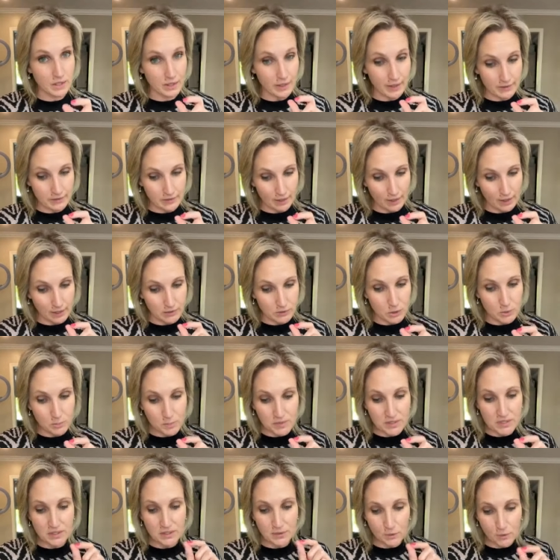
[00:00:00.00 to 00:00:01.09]
I like that.
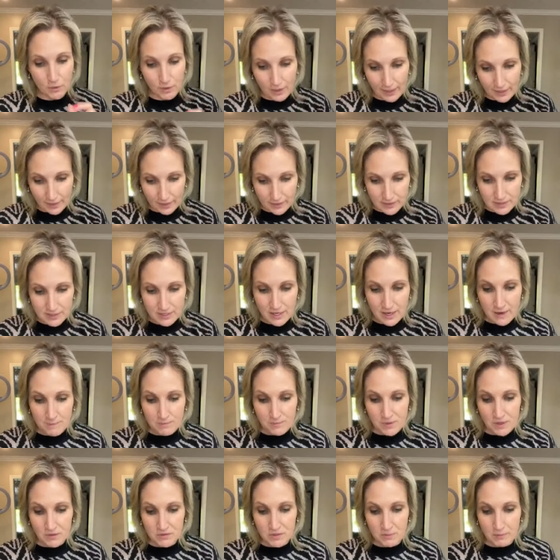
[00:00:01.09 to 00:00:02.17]
2% or less
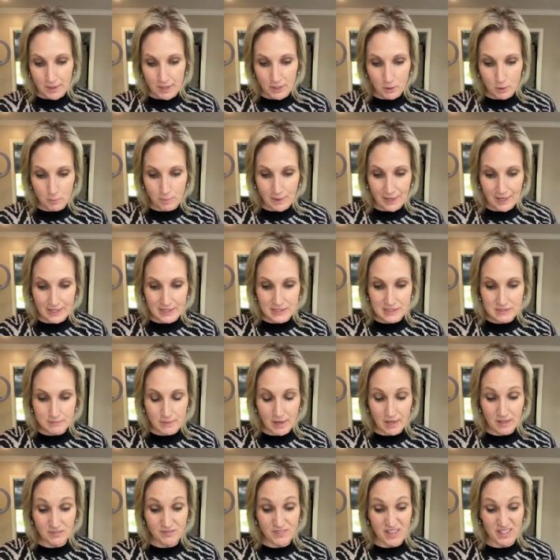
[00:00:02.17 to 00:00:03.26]
of tomato paste,
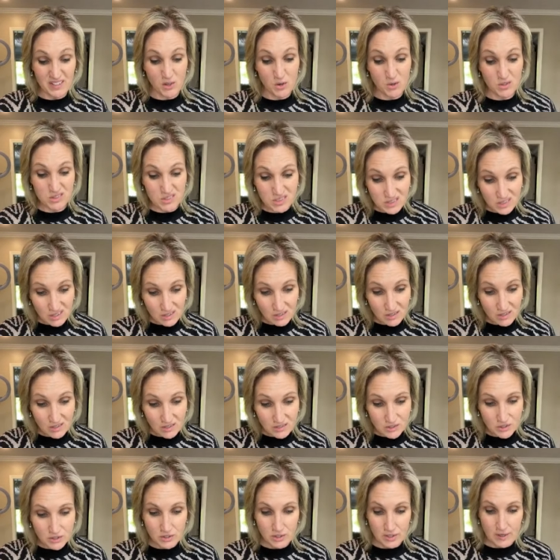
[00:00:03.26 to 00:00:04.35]
modified
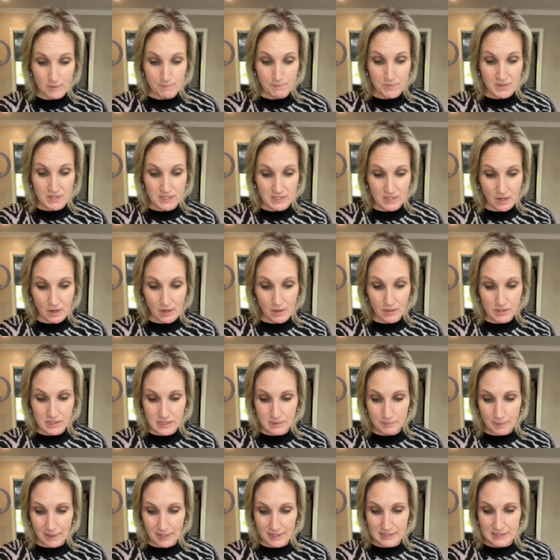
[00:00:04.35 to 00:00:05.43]
cornstarch, salt,
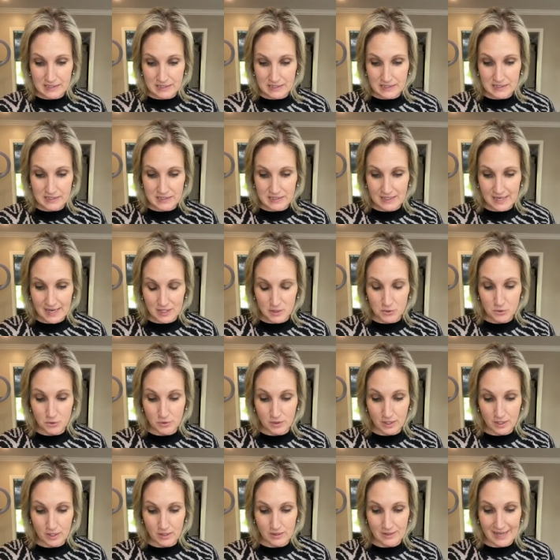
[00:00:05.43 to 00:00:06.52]
spices,
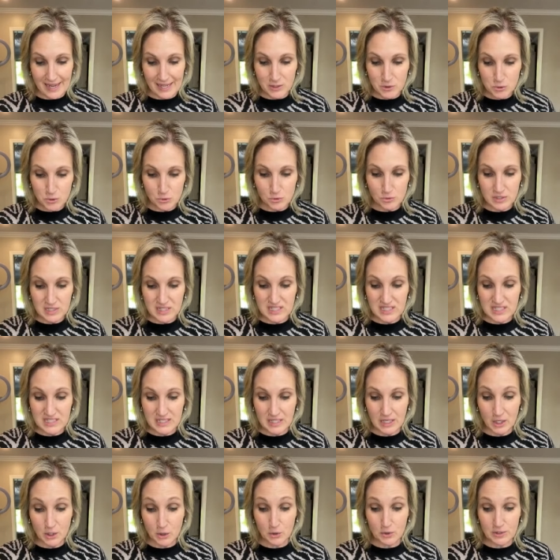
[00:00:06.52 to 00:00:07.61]
natural
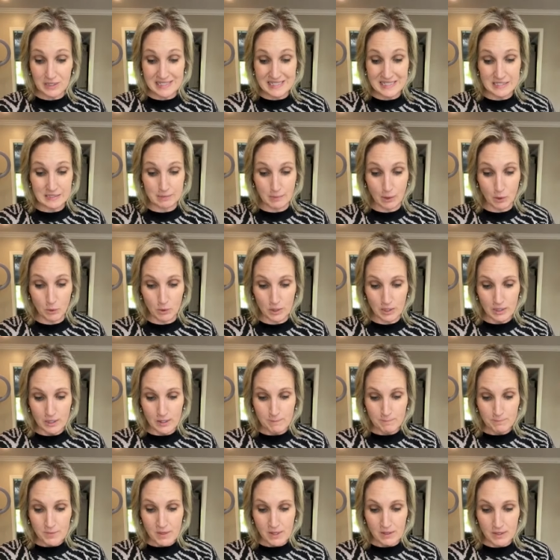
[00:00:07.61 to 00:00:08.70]
hickory smoke,
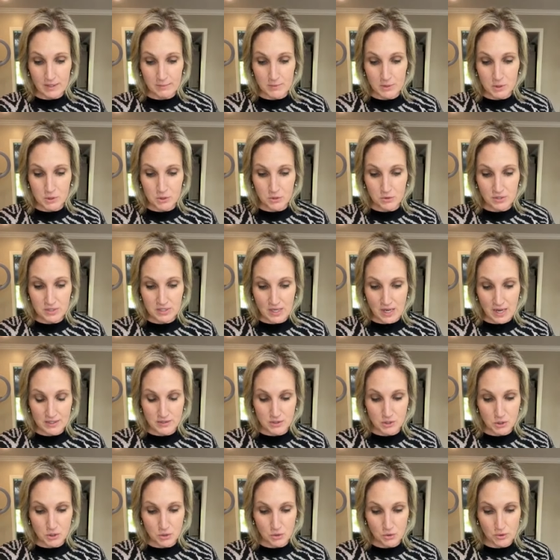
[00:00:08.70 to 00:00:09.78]
lemon juice
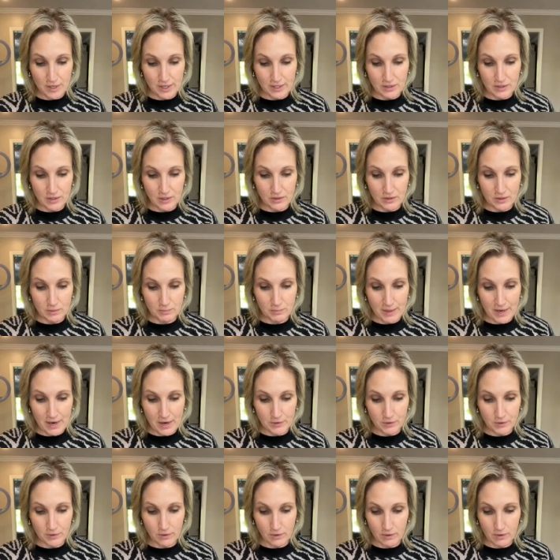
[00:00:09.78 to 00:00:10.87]
concentrate, onion
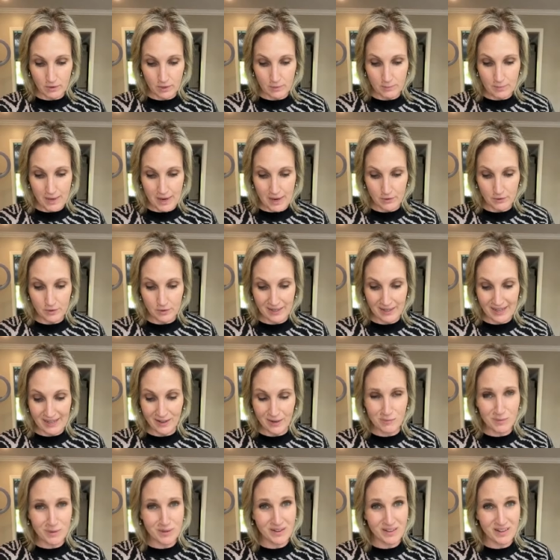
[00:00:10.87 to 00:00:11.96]
powder, garlic powder,
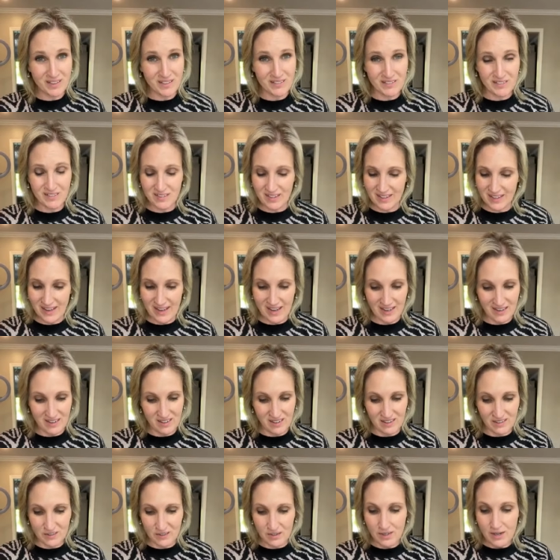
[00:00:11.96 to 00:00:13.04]
caramel color. Like, I hate
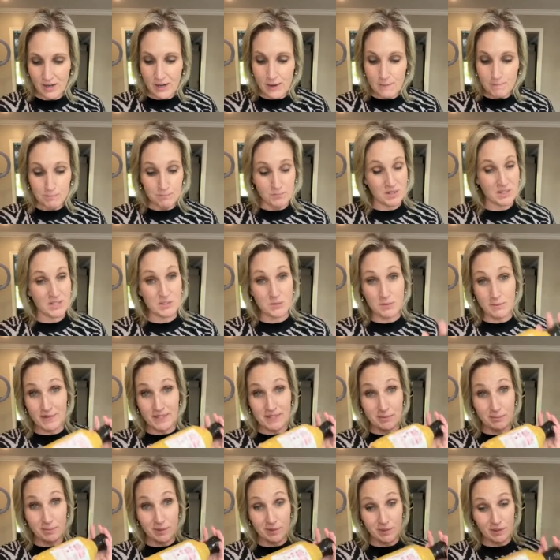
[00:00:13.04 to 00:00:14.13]
color, but that's what
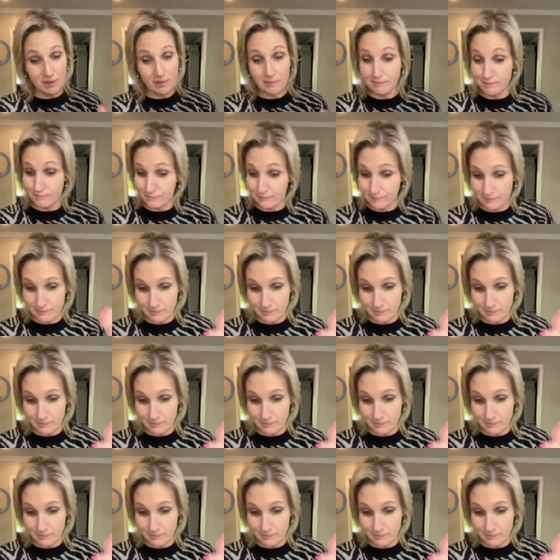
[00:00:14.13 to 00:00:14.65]
makes it pretty.